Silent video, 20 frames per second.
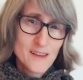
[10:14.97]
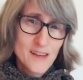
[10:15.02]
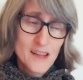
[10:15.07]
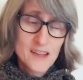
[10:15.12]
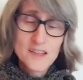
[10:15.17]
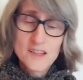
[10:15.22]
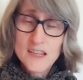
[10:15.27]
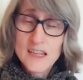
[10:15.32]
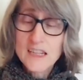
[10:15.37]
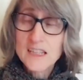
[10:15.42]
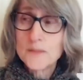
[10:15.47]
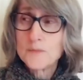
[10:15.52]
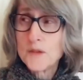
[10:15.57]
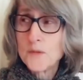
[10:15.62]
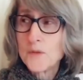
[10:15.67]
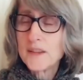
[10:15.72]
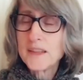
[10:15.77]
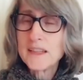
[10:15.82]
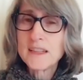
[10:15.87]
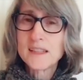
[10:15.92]
And you need to be
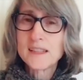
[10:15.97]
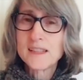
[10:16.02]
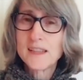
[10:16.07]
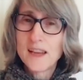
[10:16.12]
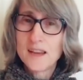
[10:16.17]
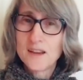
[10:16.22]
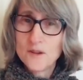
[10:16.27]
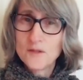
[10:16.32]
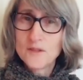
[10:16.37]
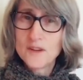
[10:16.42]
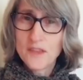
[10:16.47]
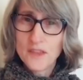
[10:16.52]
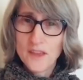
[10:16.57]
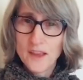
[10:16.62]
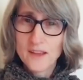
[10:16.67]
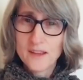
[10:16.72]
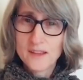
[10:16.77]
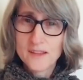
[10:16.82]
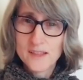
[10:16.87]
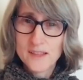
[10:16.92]
willing to say no to
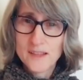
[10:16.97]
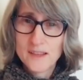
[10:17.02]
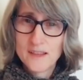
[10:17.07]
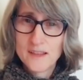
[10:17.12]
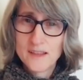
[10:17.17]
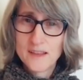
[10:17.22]
things.